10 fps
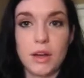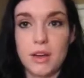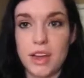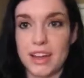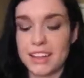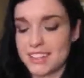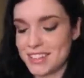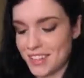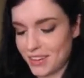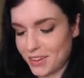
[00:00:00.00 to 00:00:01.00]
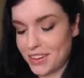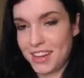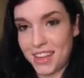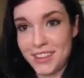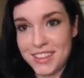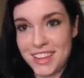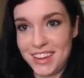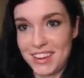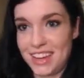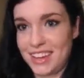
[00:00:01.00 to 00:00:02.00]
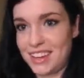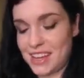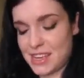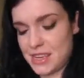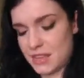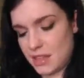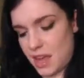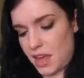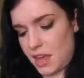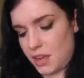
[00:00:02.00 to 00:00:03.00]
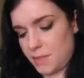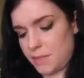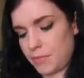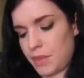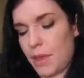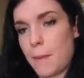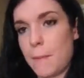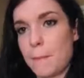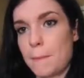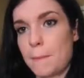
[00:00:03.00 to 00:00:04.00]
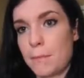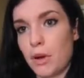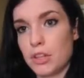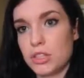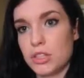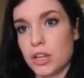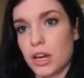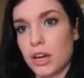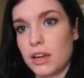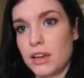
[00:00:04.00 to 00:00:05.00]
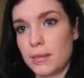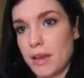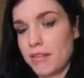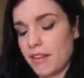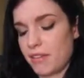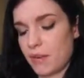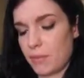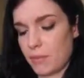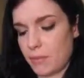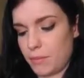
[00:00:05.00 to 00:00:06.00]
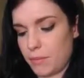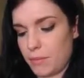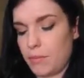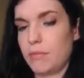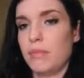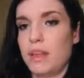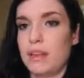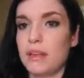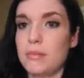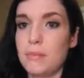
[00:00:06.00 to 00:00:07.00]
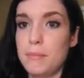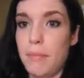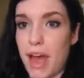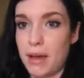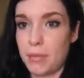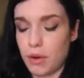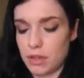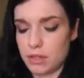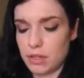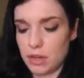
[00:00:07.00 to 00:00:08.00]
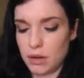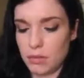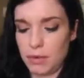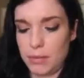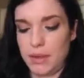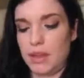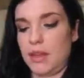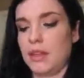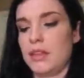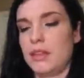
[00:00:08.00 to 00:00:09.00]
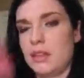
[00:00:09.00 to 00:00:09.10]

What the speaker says: Okay, so and the other thing you need is a bronzer. Now my favorite matte bronzer would be